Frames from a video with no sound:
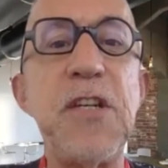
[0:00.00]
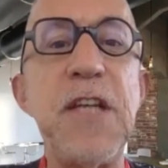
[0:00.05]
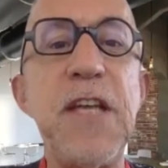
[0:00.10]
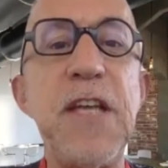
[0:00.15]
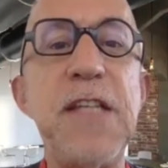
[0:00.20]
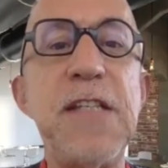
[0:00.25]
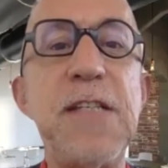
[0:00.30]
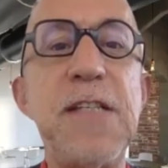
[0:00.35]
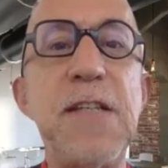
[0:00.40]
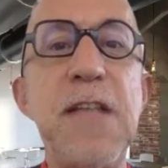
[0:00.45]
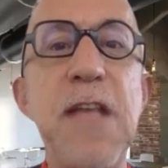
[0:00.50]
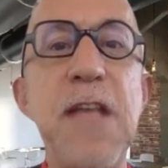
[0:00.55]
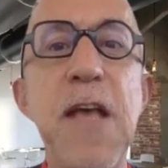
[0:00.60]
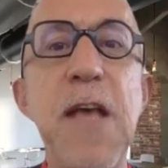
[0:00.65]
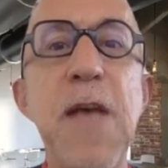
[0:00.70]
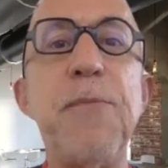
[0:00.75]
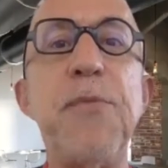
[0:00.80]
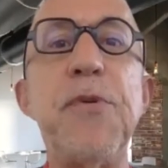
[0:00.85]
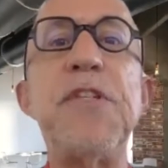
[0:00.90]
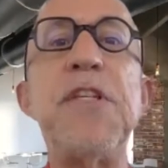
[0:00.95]
It's
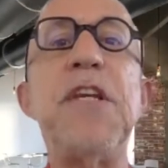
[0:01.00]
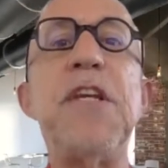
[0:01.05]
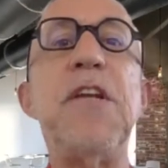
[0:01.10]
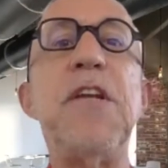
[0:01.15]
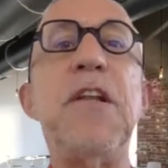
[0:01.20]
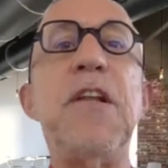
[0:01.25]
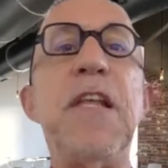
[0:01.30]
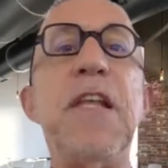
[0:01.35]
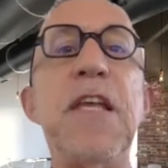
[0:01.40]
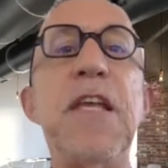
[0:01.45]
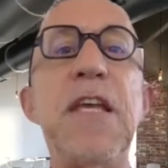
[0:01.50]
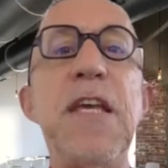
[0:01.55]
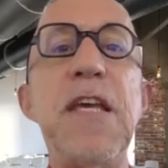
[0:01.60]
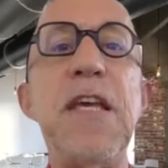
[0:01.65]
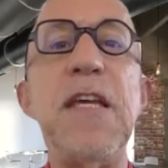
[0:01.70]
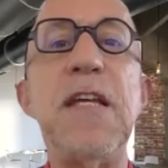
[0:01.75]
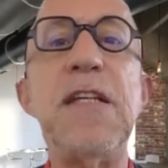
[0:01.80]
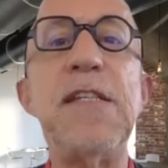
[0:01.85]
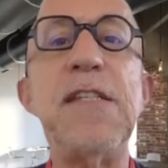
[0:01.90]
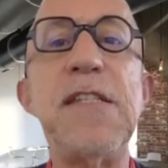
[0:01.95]
particularly
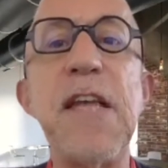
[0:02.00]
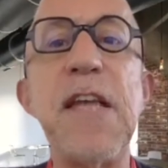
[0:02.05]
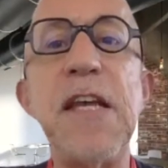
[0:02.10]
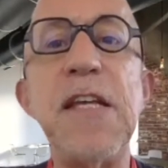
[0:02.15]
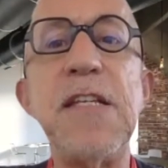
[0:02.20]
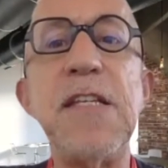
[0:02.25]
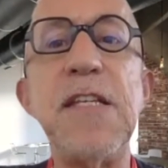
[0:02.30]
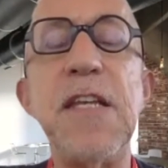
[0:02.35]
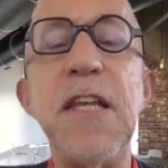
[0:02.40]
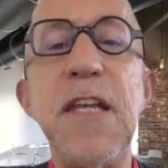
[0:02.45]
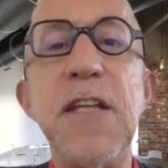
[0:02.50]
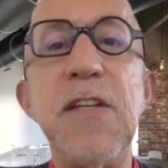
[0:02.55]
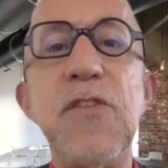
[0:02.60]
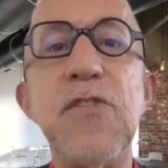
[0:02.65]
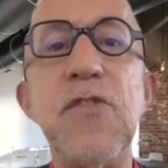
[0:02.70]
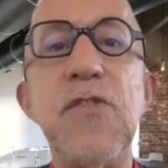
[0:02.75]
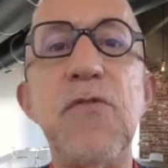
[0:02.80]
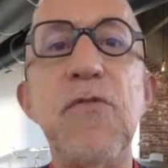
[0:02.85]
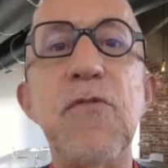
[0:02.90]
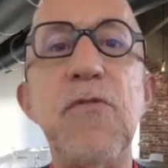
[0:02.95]
exciting
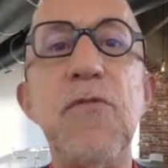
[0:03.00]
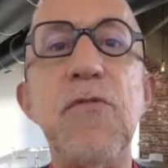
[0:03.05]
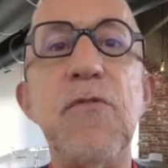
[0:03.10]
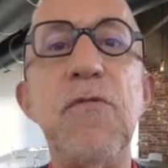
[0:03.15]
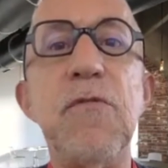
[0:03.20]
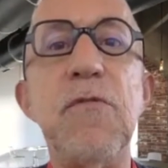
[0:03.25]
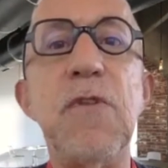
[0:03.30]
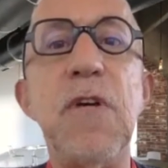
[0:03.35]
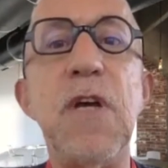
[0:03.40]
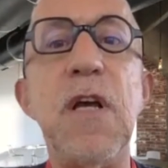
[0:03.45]
to